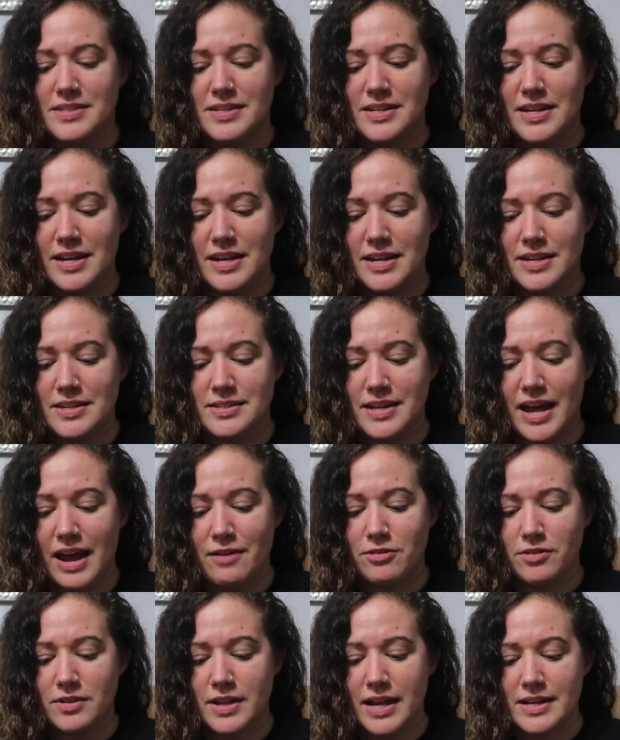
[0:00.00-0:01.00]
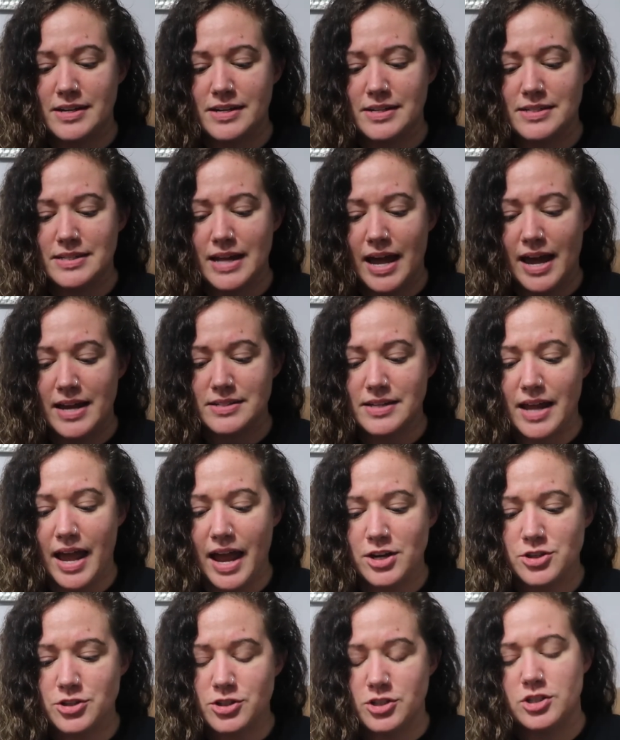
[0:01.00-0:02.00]
is Everlane, size
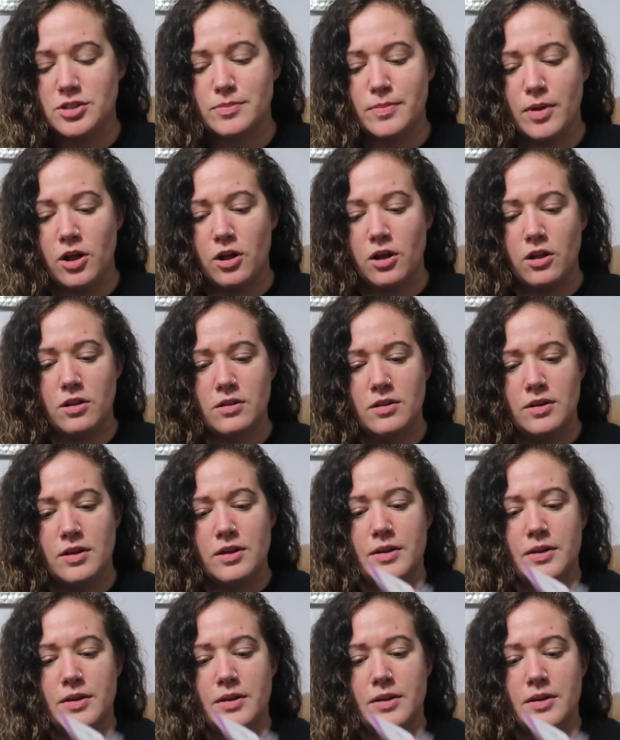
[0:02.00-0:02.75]
extra small,